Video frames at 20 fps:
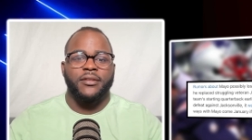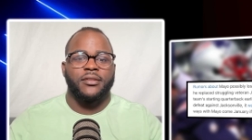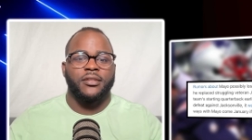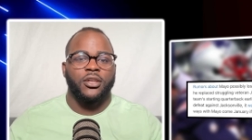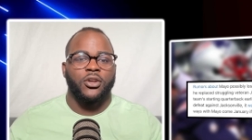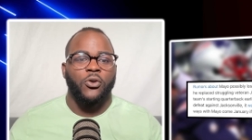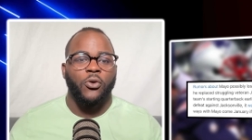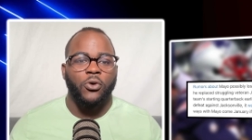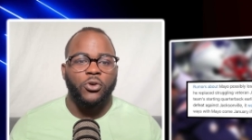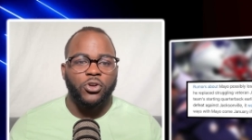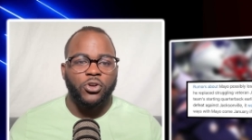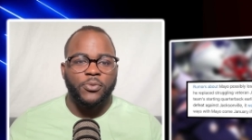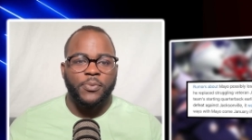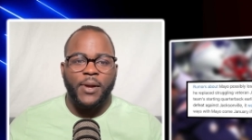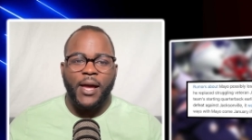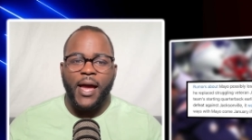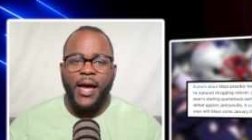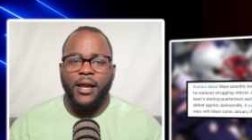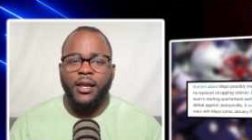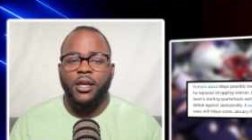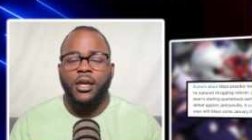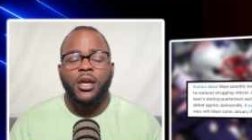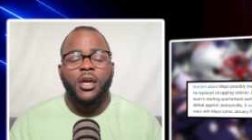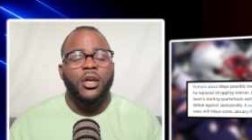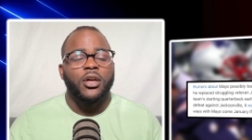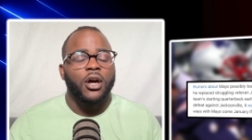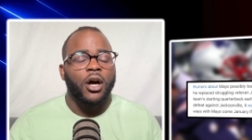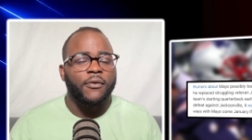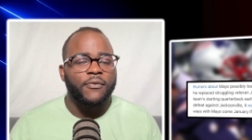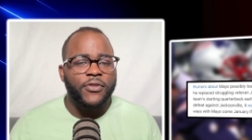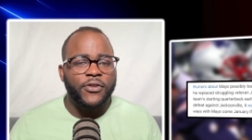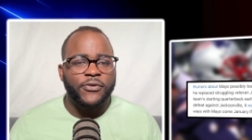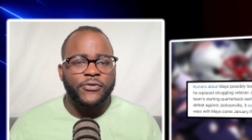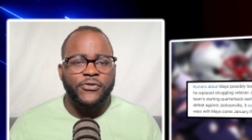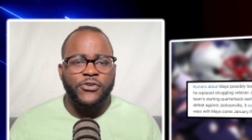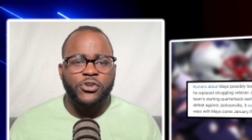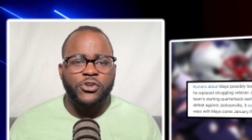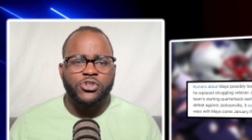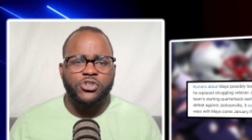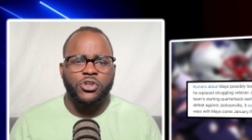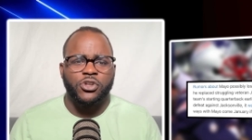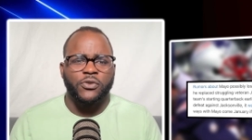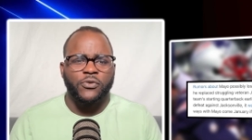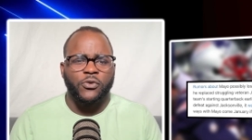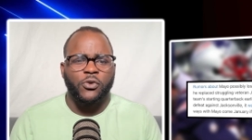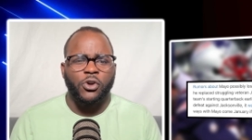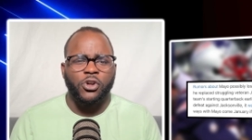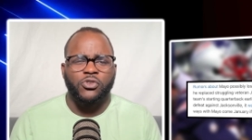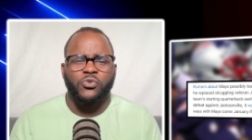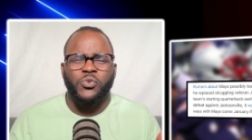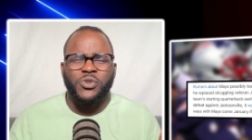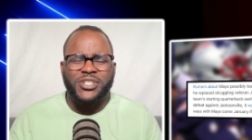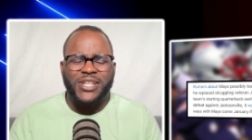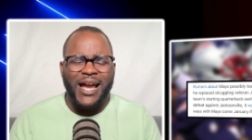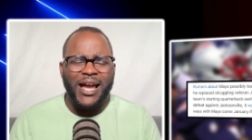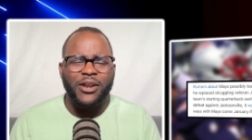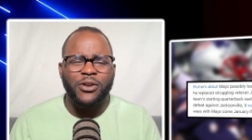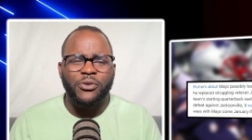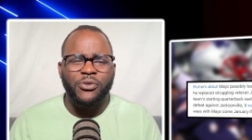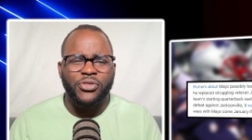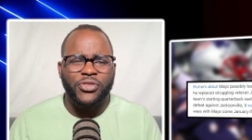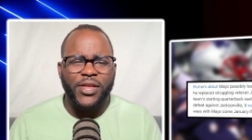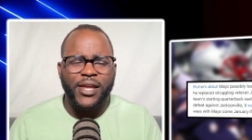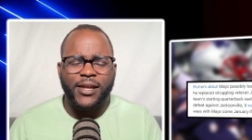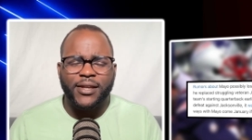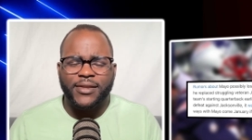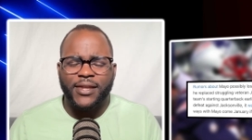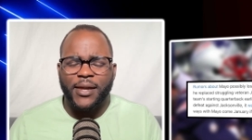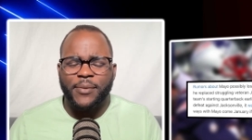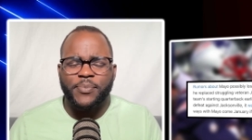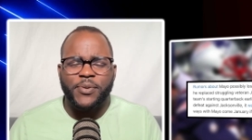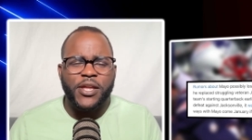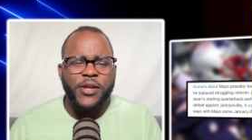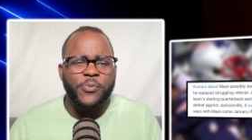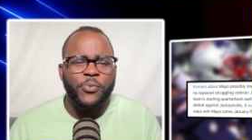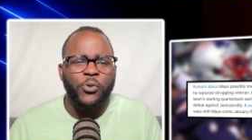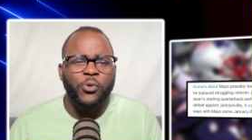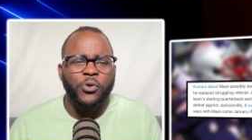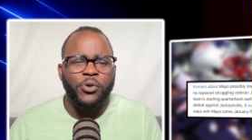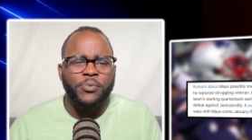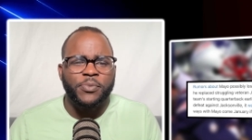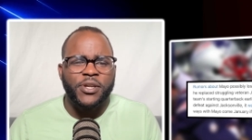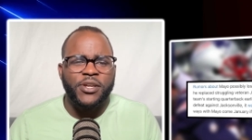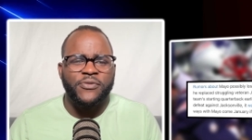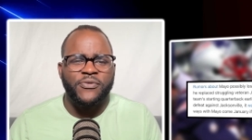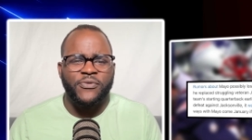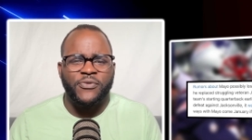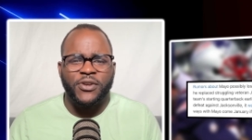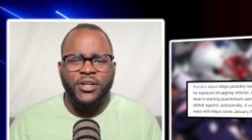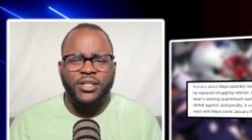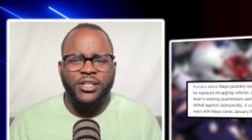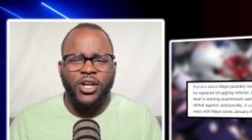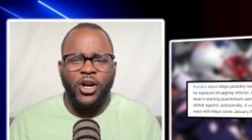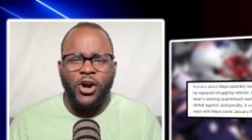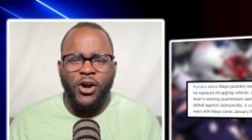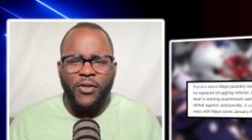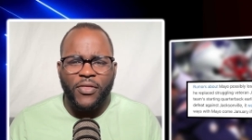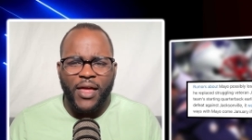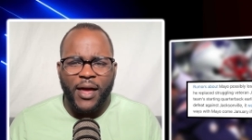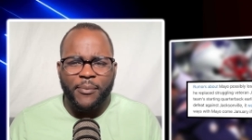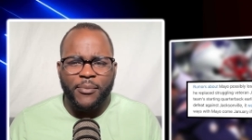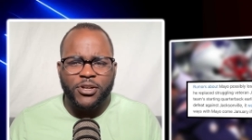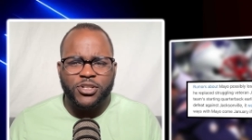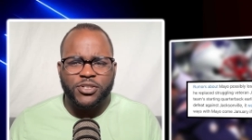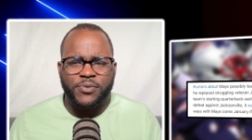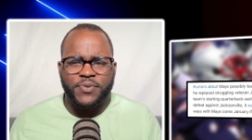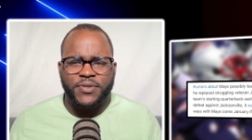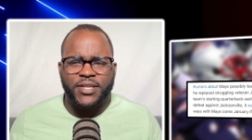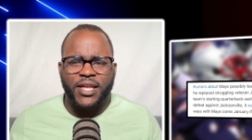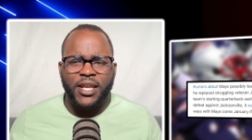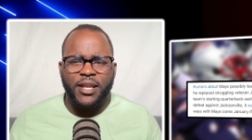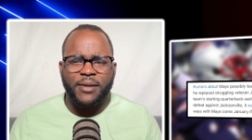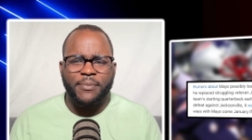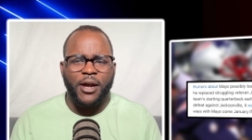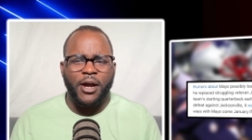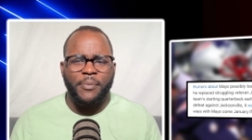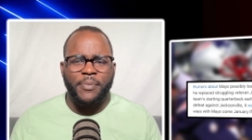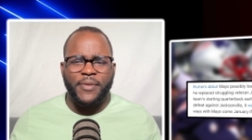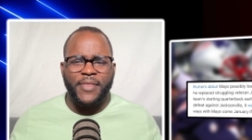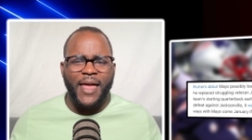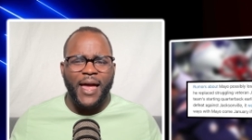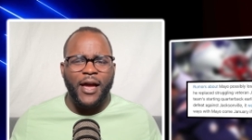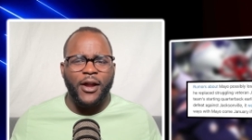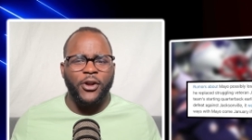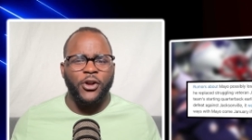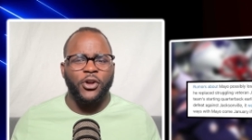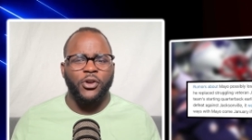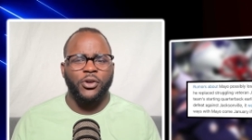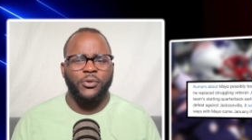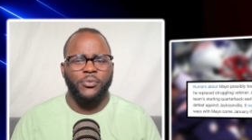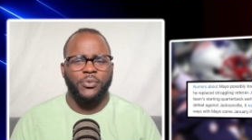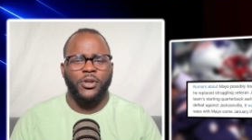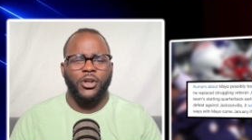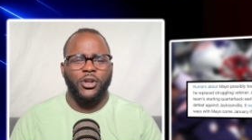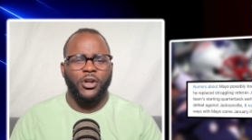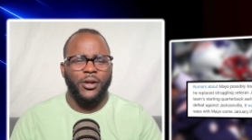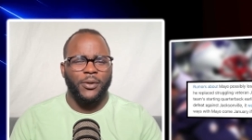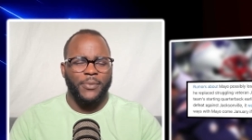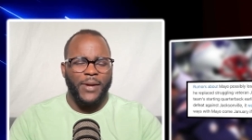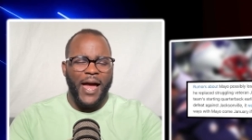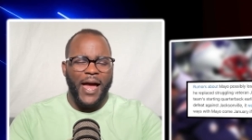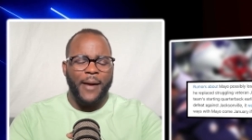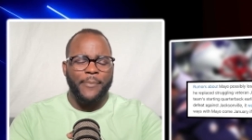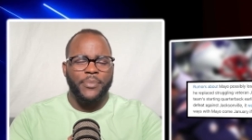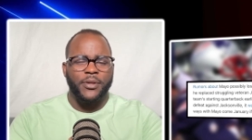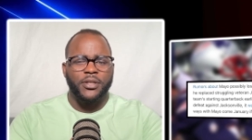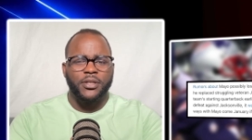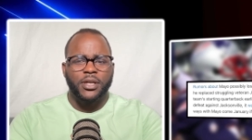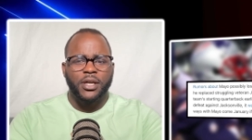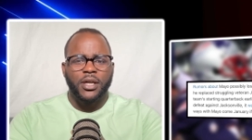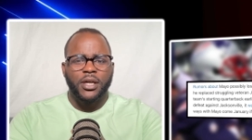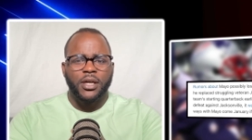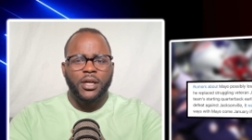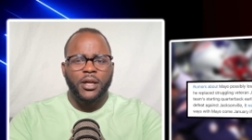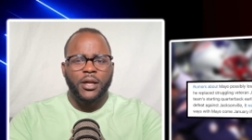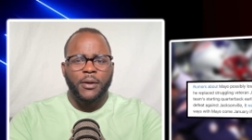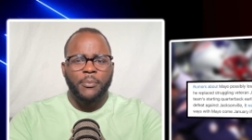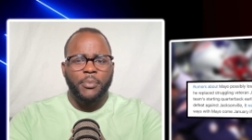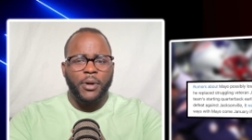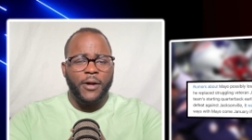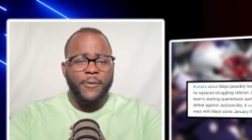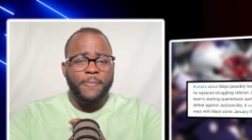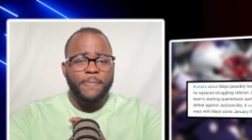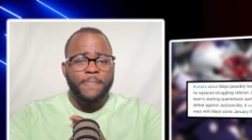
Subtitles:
the quarterback of the future, of course, which I don't think that people would be very all that much upset about, but that happened. But